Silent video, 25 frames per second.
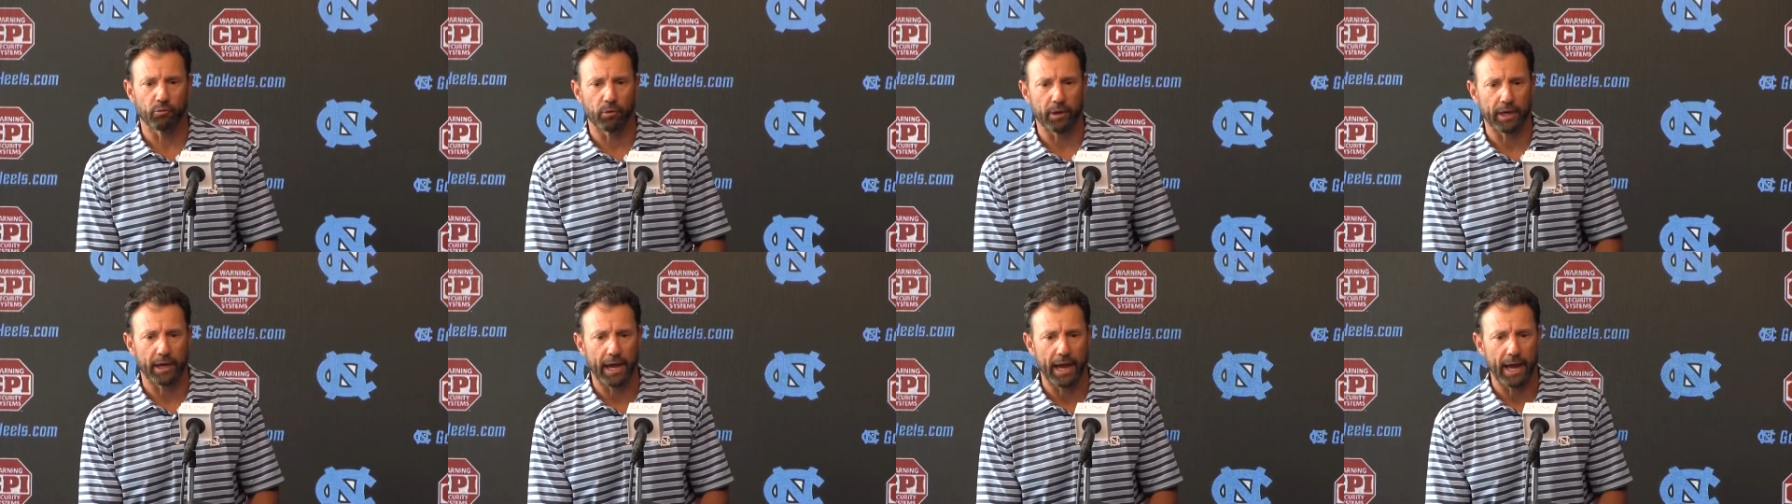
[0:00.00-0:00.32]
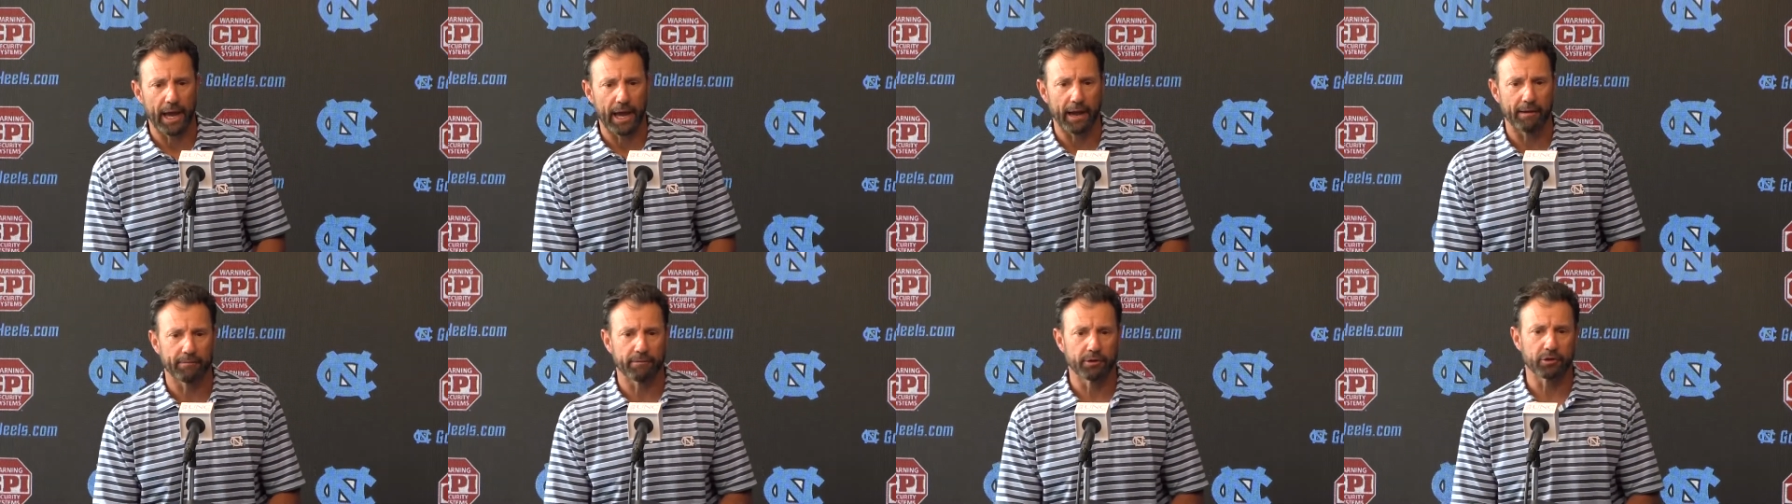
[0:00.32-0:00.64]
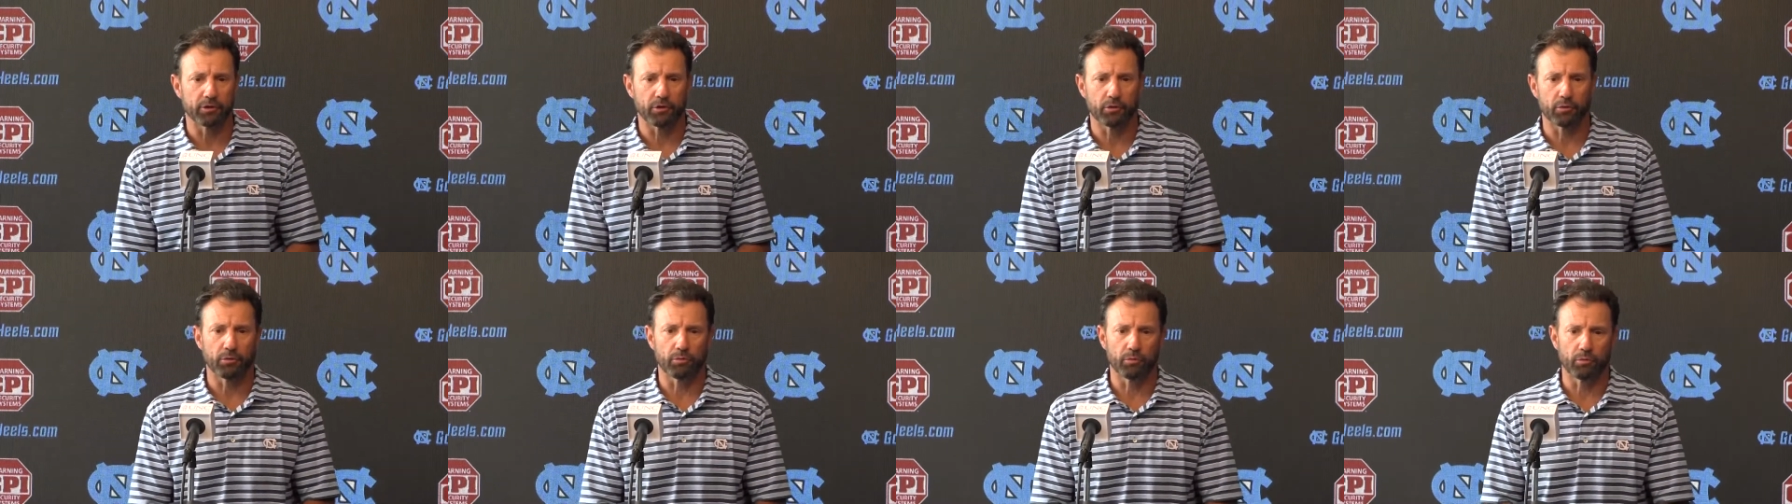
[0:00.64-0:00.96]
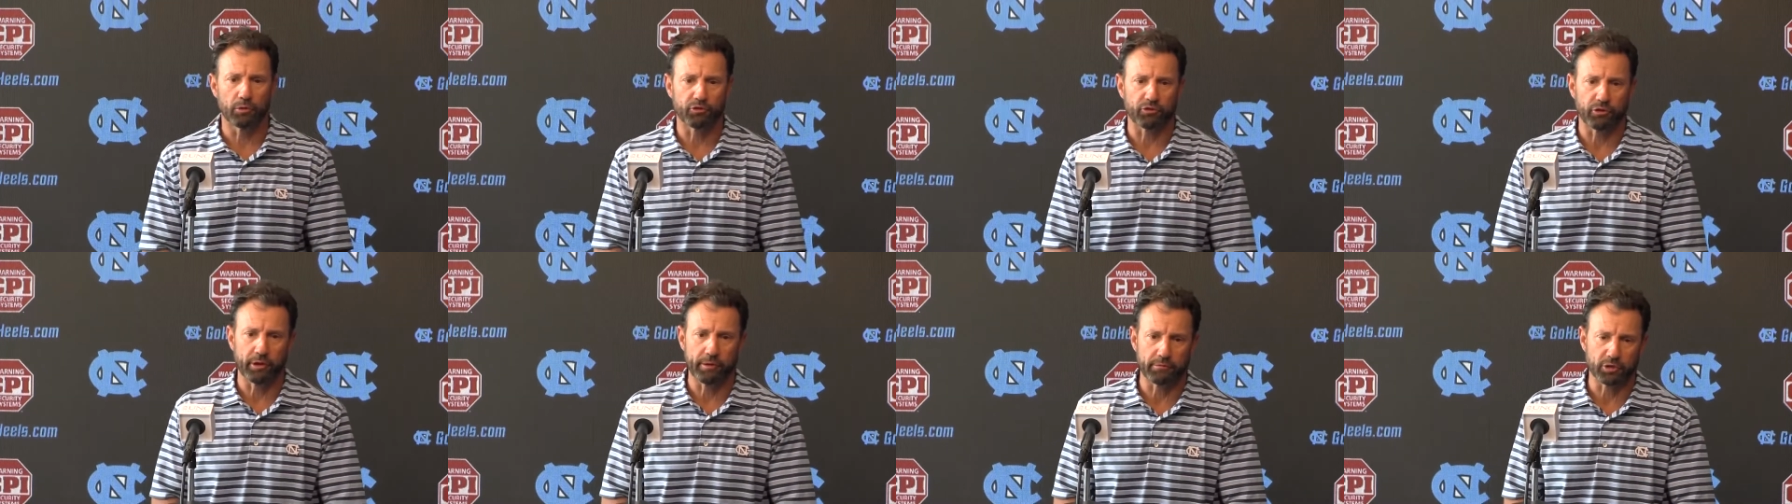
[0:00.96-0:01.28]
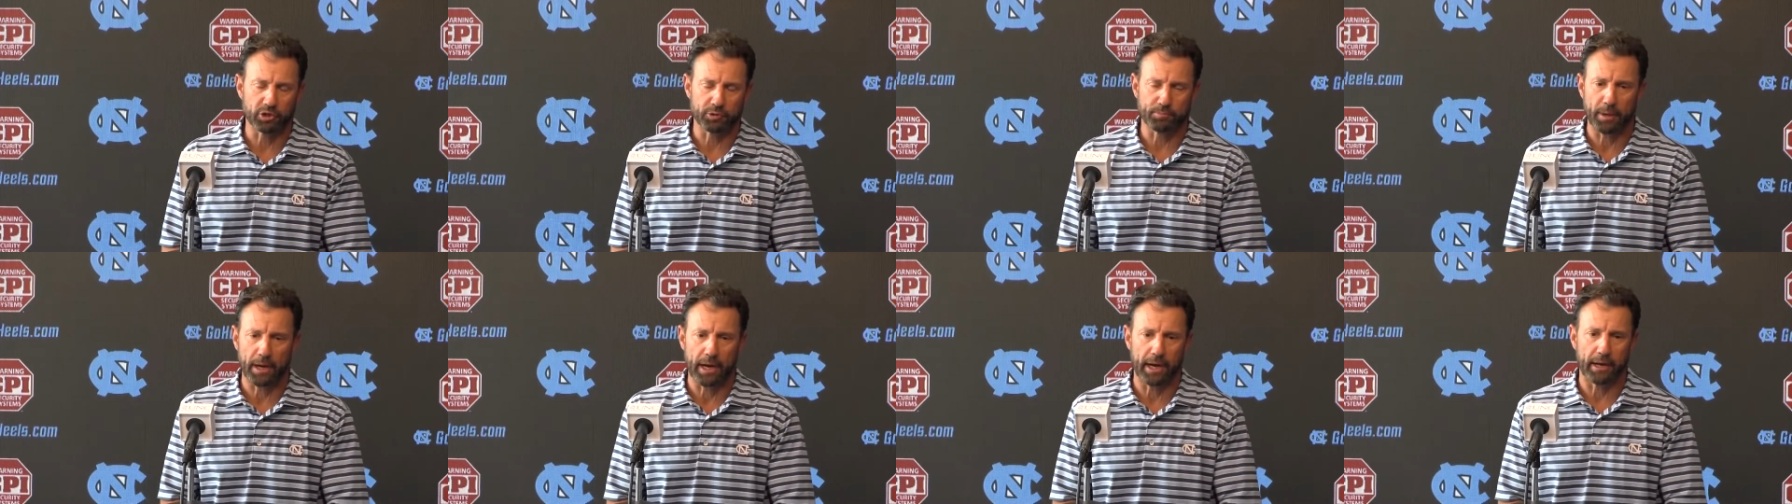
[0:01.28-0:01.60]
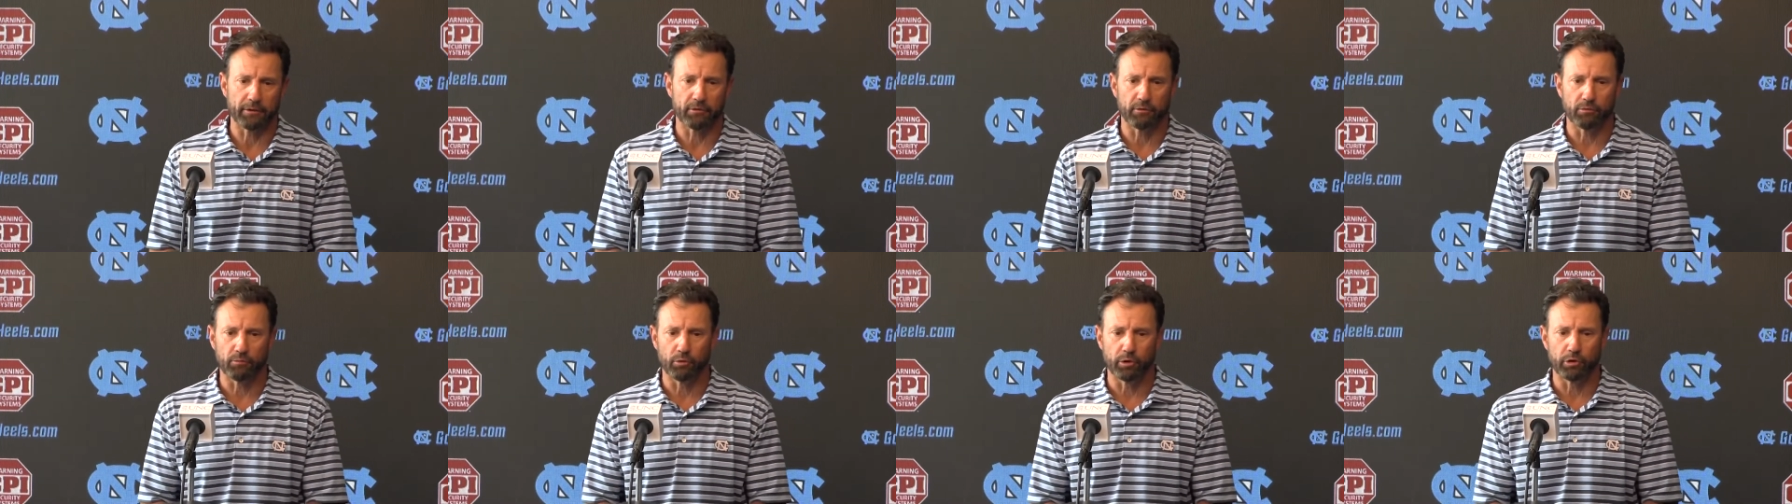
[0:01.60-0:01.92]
that we have at the receiver spot.